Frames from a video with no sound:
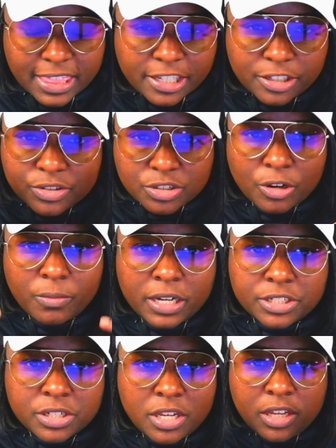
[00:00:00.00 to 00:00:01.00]
you so much
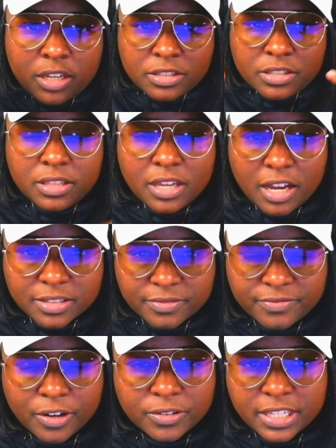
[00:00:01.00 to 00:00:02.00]
to the awesome
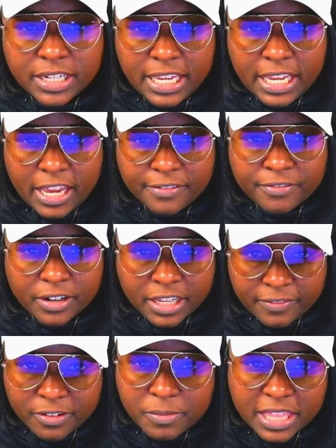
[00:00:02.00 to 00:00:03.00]
folks at EA for
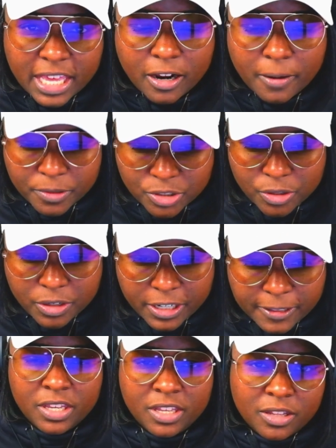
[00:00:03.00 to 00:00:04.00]
giving me that opportunity.
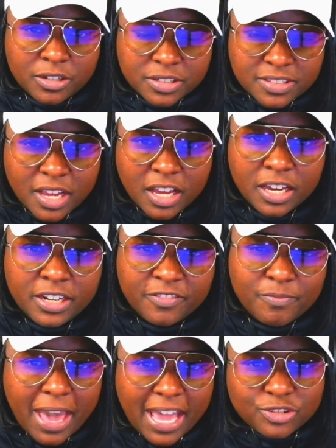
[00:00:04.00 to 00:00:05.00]
There's a ton of
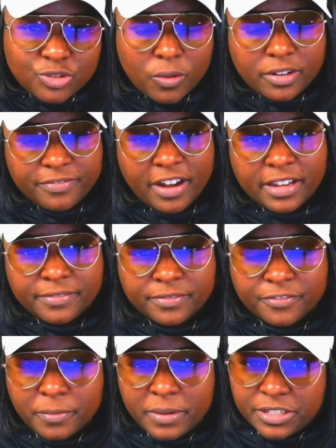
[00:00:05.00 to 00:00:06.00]
Madden 25
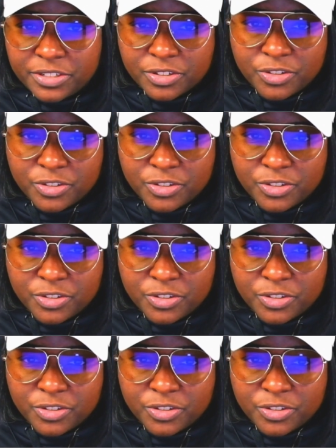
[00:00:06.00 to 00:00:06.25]
information to